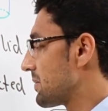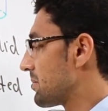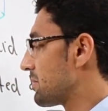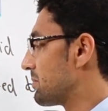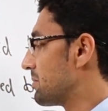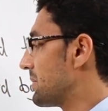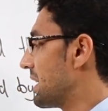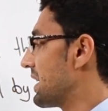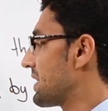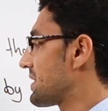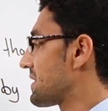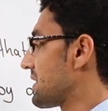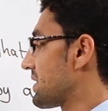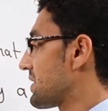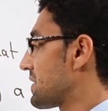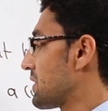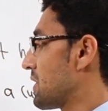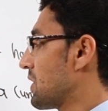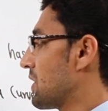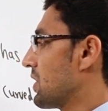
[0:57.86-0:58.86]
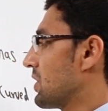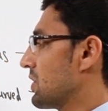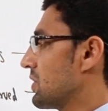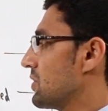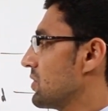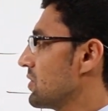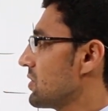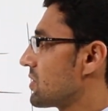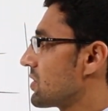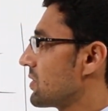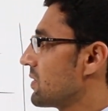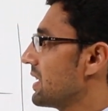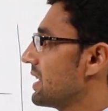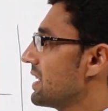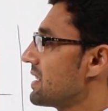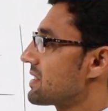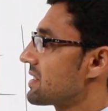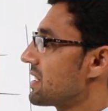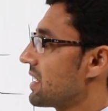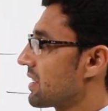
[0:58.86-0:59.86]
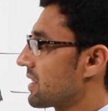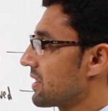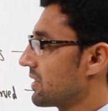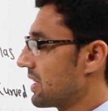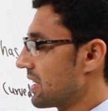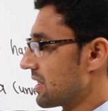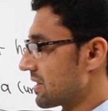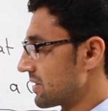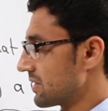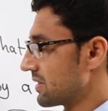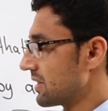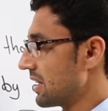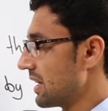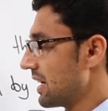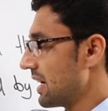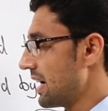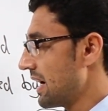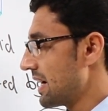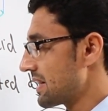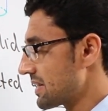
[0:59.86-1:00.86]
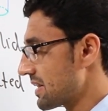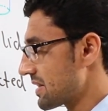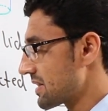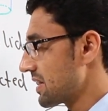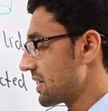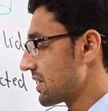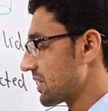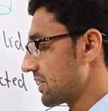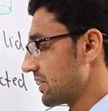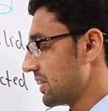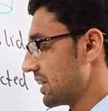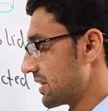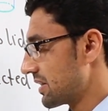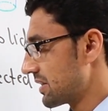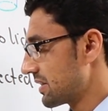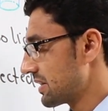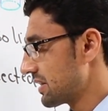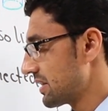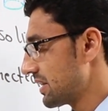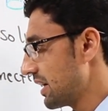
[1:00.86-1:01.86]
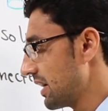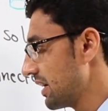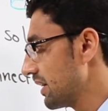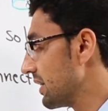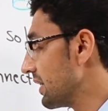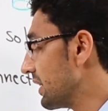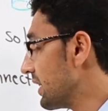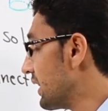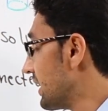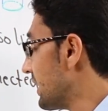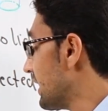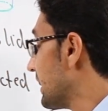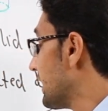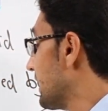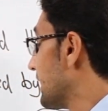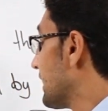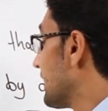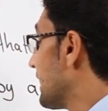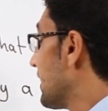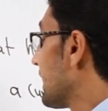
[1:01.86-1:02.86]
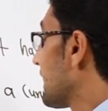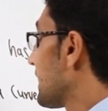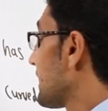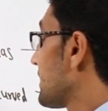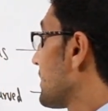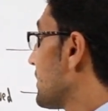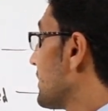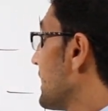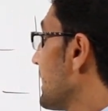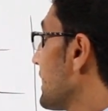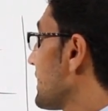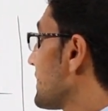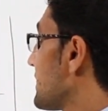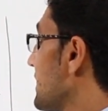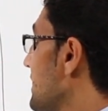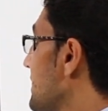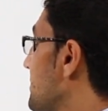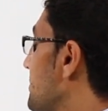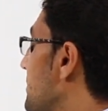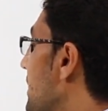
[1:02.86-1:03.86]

bases, usually circular, as a circular, yeah? Connected